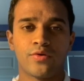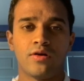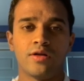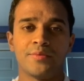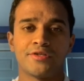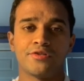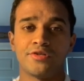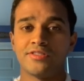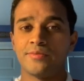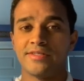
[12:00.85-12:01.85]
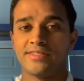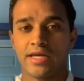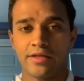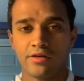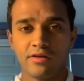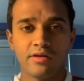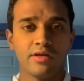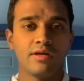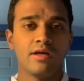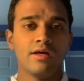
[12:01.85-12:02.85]
all able to learn something together.
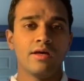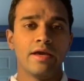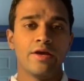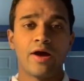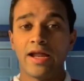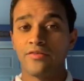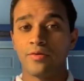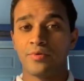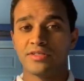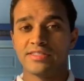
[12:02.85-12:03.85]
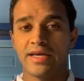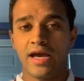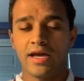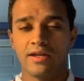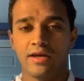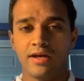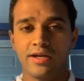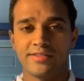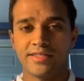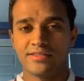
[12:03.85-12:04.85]
You know, I never personally had an
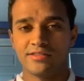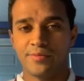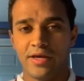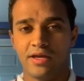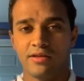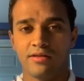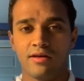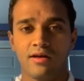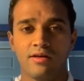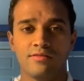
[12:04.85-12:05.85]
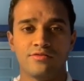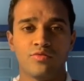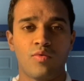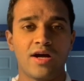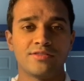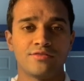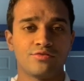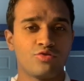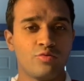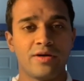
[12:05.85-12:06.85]
attention span to watch a
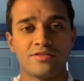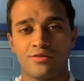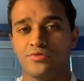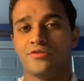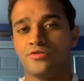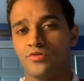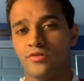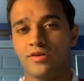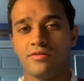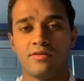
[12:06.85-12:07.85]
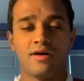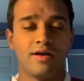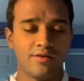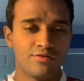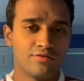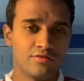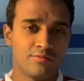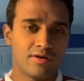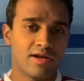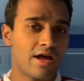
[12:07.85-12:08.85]
screw by screw tutorial on
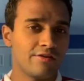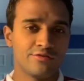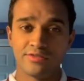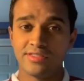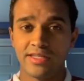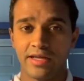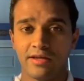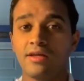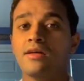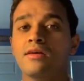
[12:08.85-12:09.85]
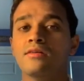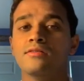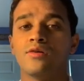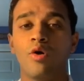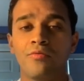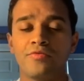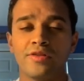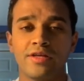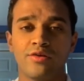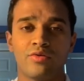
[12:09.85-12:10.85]
YouTube on how to do this thing. So
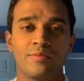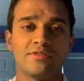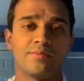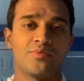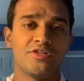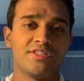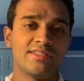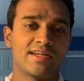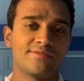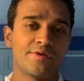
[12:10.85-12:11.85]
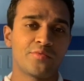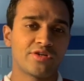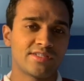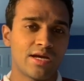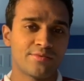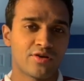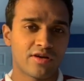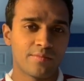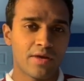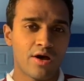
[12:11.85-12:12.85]
hopefully you were able to appreciate that I spent more time
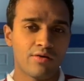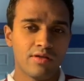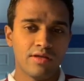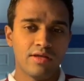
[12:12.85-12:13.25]
talking about